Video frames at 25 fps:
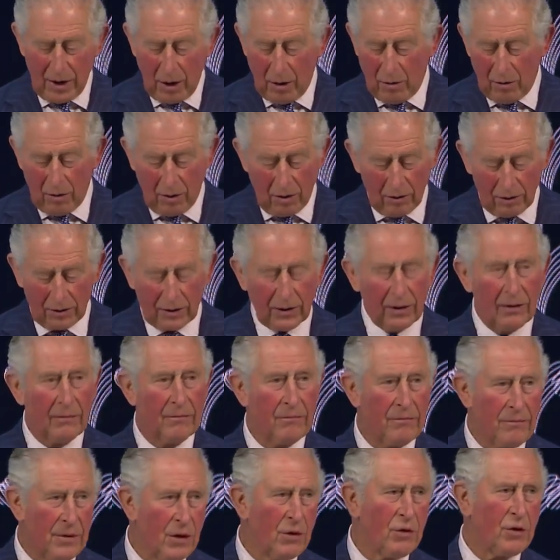no
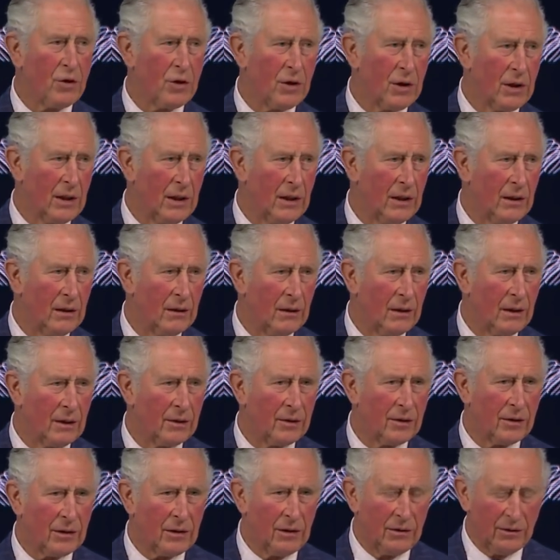longer mutually
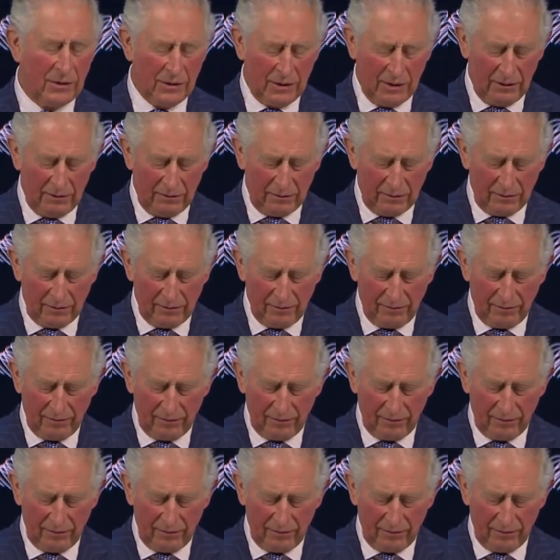exclusive.